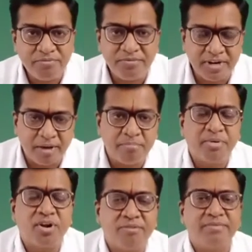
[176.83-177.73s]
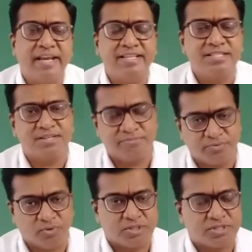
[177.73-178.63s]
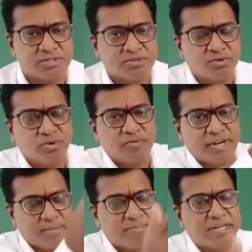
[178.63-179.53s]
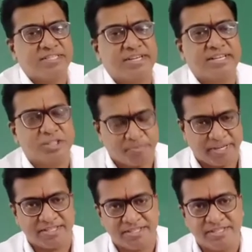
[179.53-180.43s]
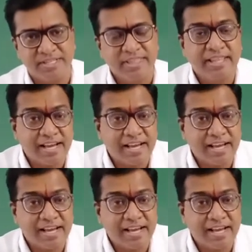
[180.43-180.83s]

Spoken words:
number of lines of force over a particular space. The